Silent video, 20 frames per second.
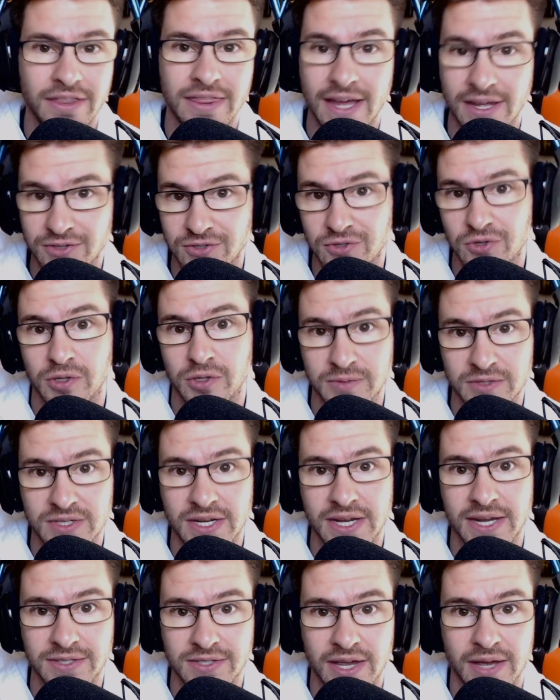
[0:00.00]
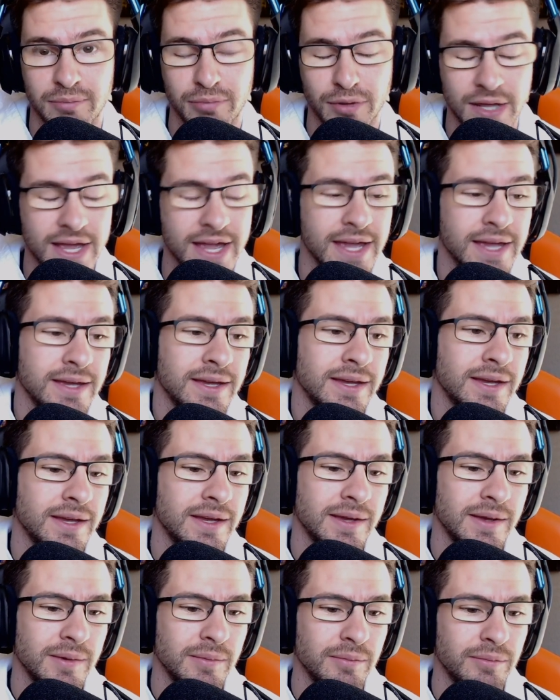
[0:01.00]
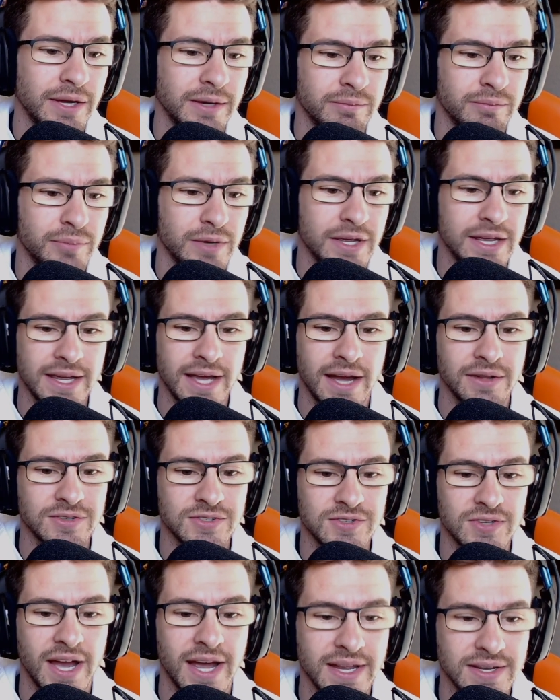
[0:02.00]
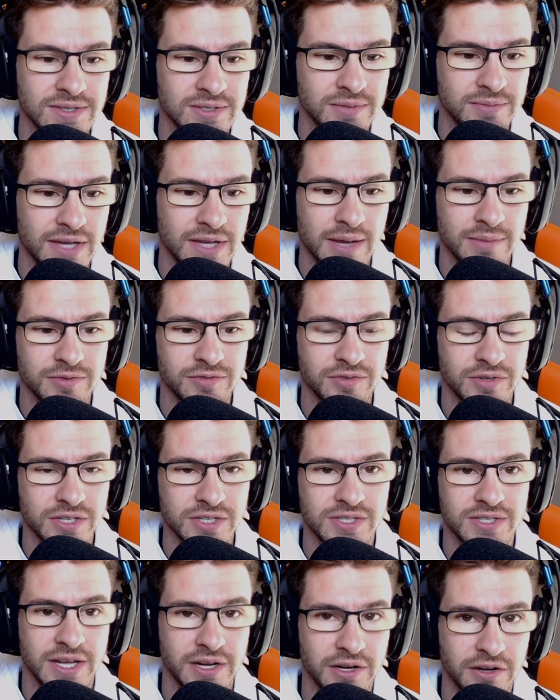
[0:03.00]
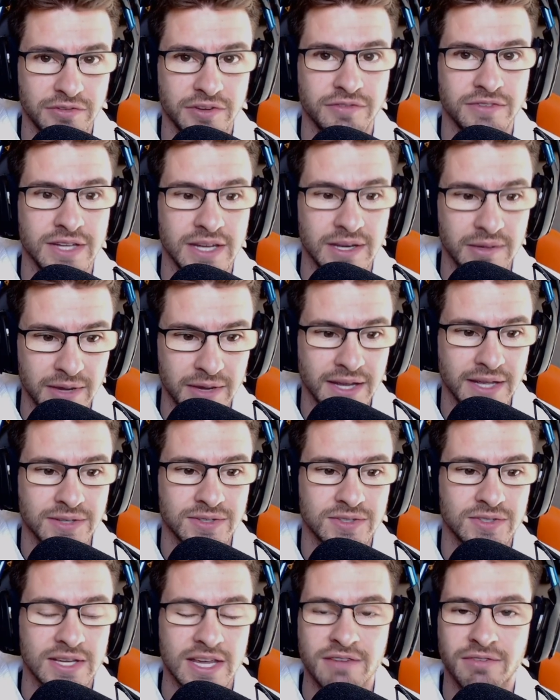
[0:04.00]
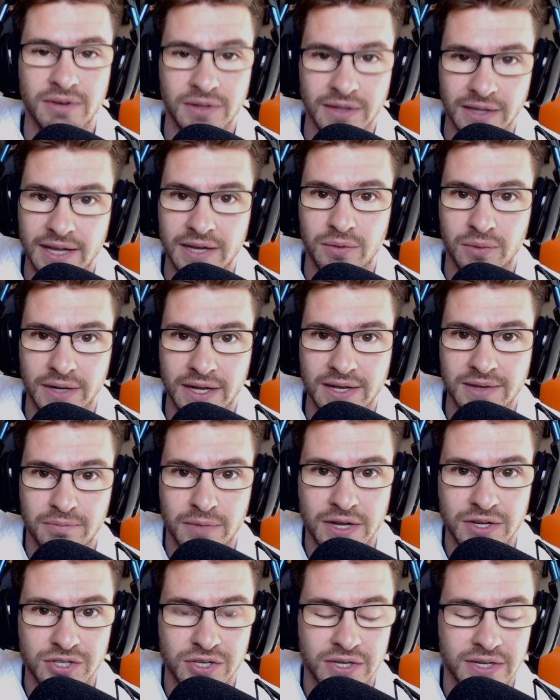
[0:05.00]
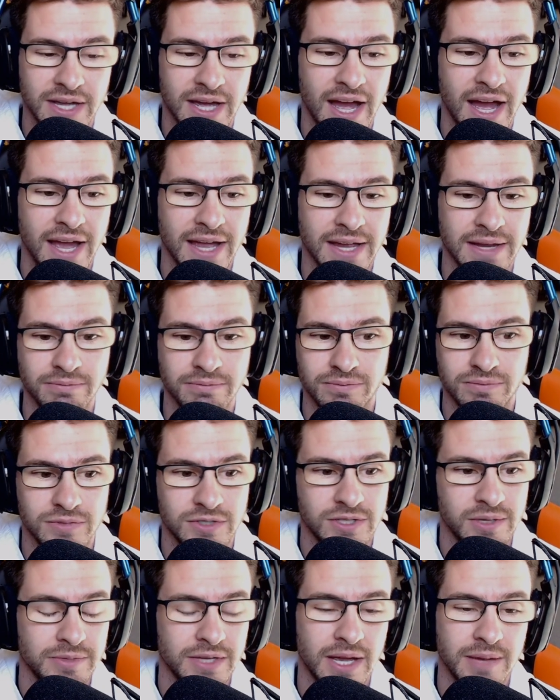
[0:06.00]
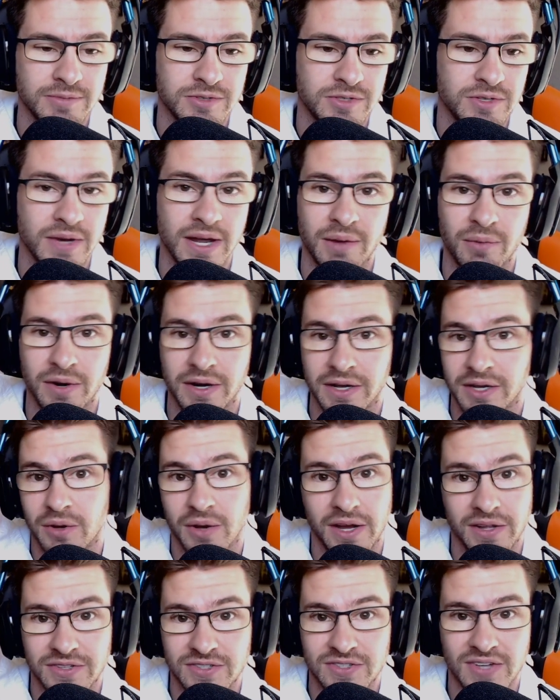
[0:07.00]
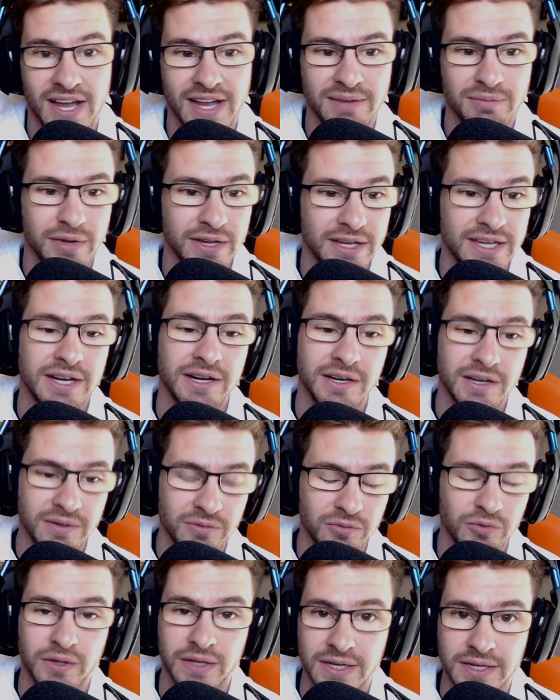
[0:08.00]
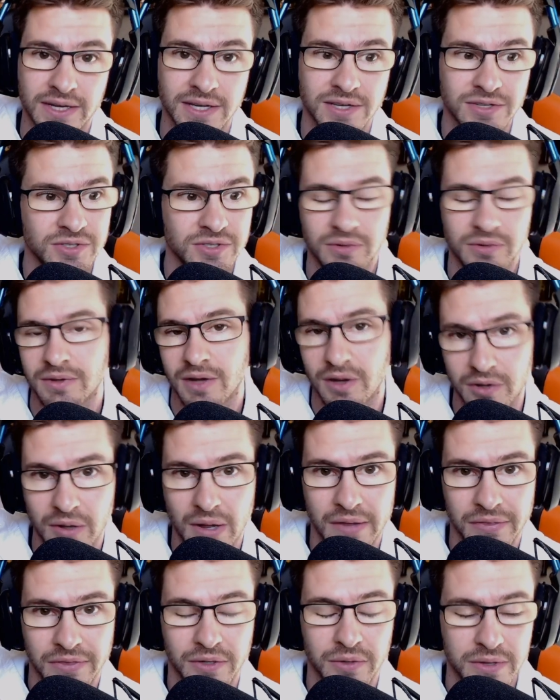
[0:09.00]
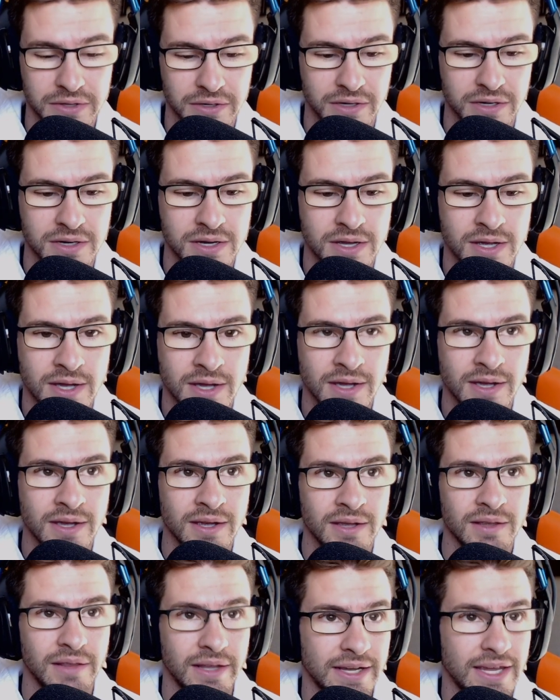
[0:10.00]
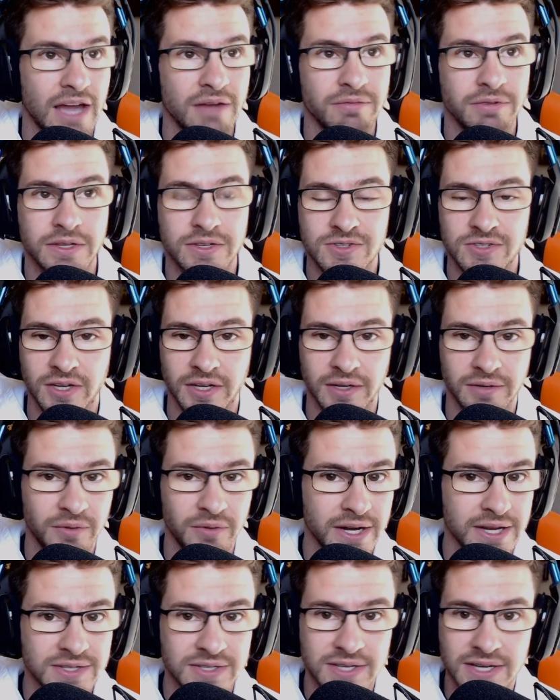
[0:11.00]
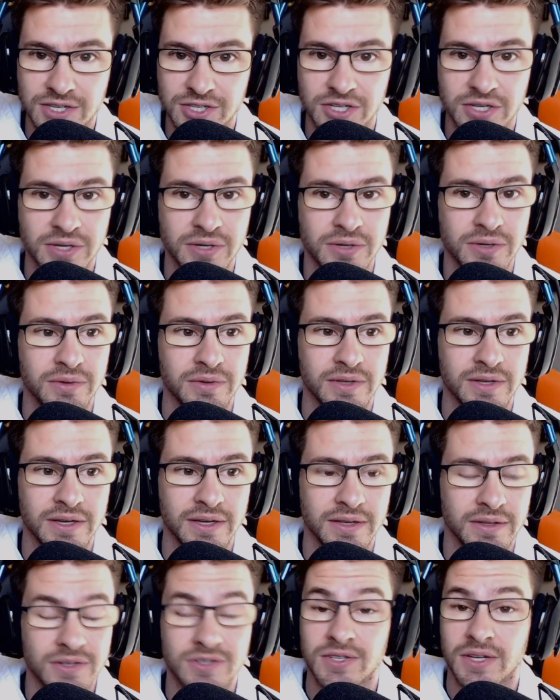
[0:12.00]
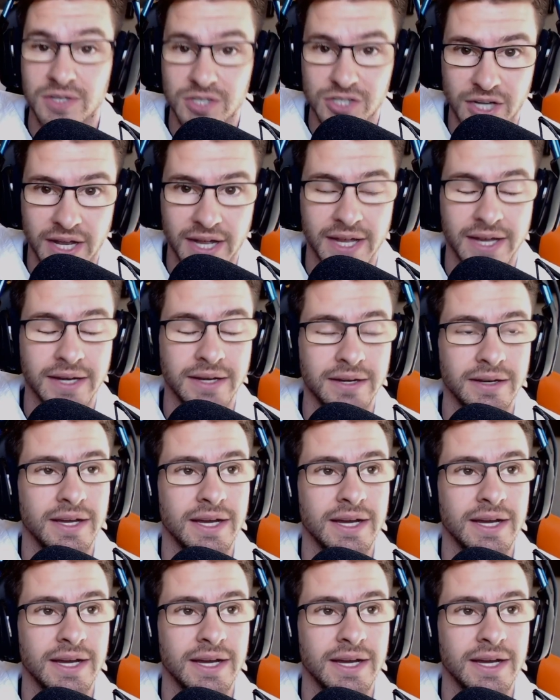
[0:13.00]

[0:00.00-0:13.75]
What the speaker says: circumstance at play. But being outside sometimes for just 10 or 15 minutes, even like when I mentioned, I sometimes do not want to go outside, but Kira really does. So I'll go out there with her. Like having the sun rays hit you, the sunshine,